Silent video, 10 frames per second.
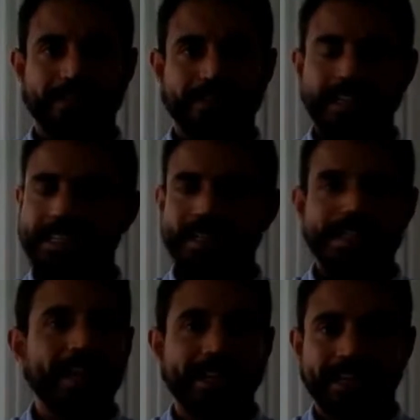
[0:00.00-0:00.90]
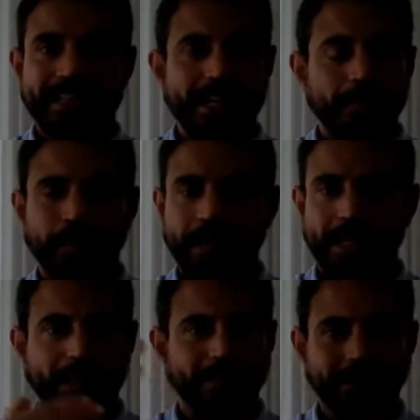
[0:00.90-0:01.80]
It's exciting. It's like
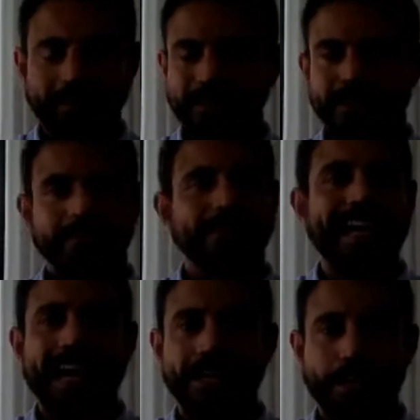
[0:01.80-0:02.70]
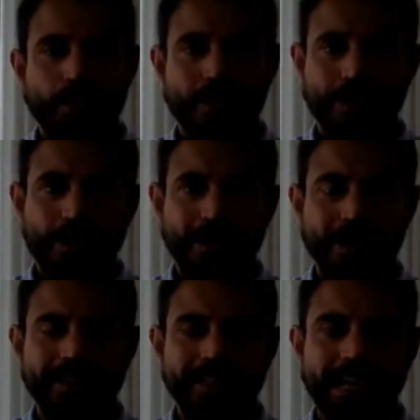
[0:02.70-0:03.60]
playing Candy Crush or any
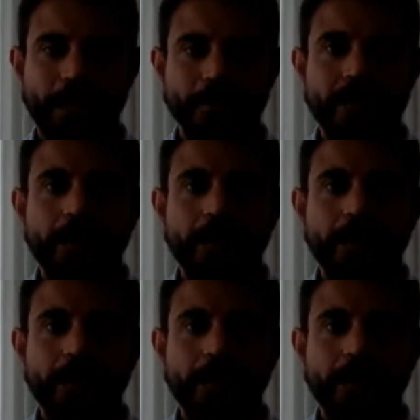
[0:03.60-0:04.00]
of these games,